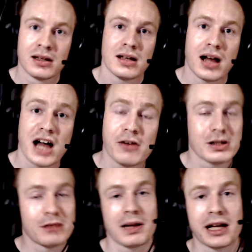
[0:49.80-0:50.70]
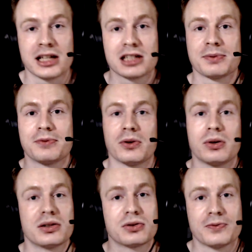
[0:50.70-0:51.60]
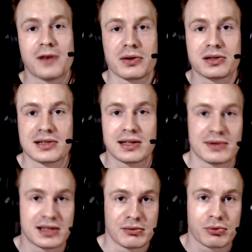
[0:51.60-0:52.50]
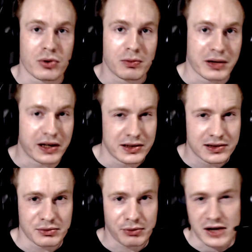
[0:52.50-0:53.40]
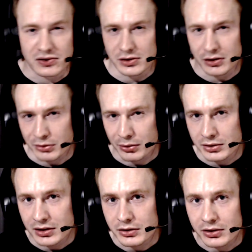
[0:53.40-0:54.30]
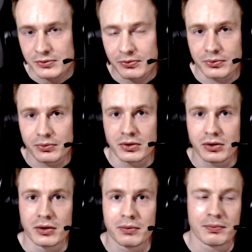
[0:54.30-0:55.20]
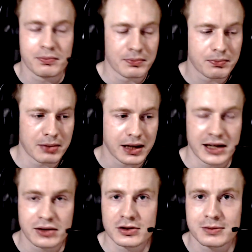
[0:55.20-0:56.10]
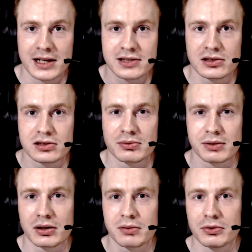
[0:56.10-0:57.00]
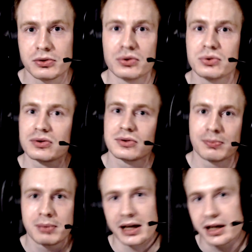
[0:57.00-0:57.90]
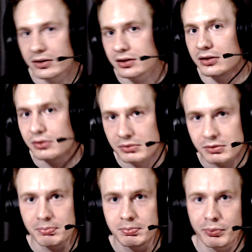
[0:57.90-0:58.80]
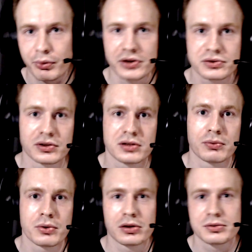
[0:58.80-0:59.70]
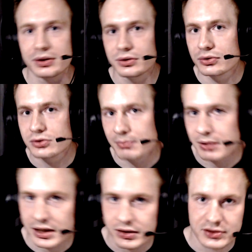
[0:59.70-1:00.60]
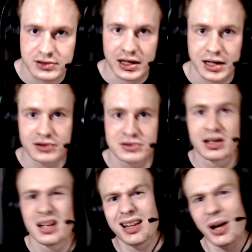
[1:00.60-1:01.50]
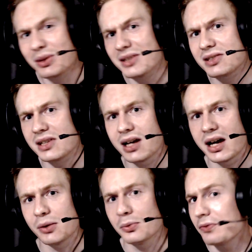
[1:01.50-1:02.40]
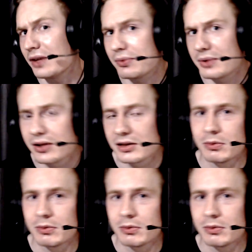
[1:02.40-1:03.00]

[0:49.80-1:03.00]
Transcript: I've been in play-ins before. In 2017 we were in play-ins and we actually learned a lot playing those matches. We got used to playing under the pressured worlds, we got used to playing on stage. Now this year I don't think we're going to be